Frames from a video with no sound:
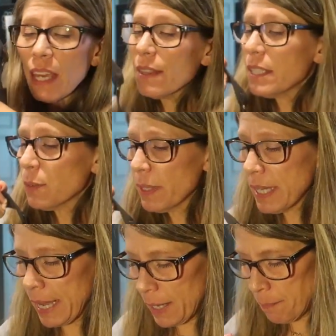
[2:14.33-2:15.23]
This one
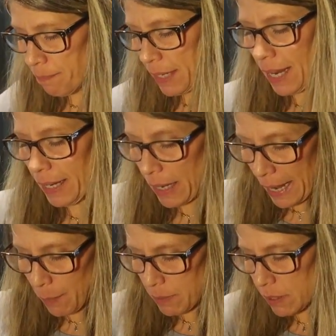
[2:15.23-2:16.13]
came. I
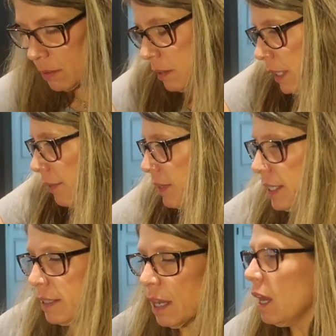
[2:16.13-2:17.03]
absolutely love
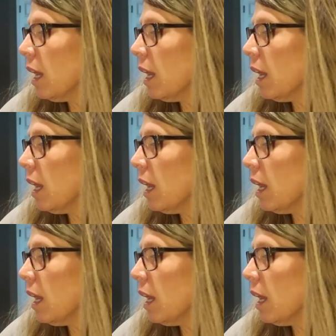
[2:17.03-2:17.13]
this.